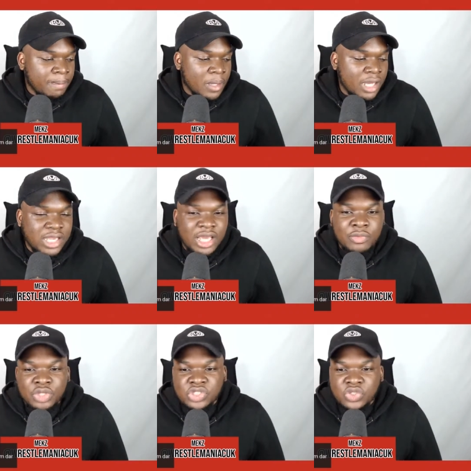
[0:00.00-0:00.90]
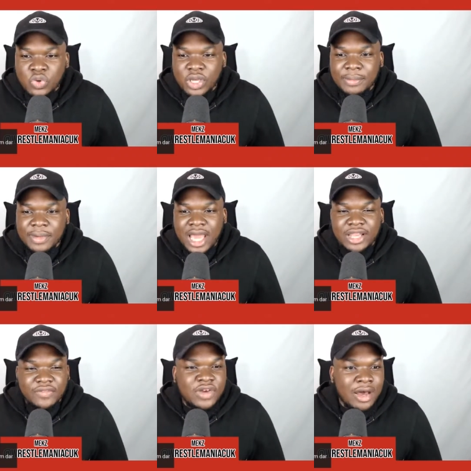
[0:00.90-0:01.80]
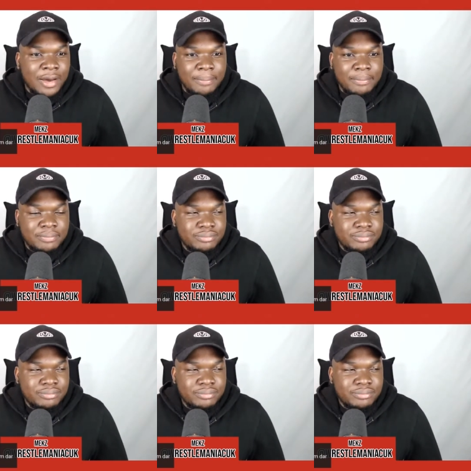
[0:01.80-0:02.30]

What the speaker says: and then we saw him kind of come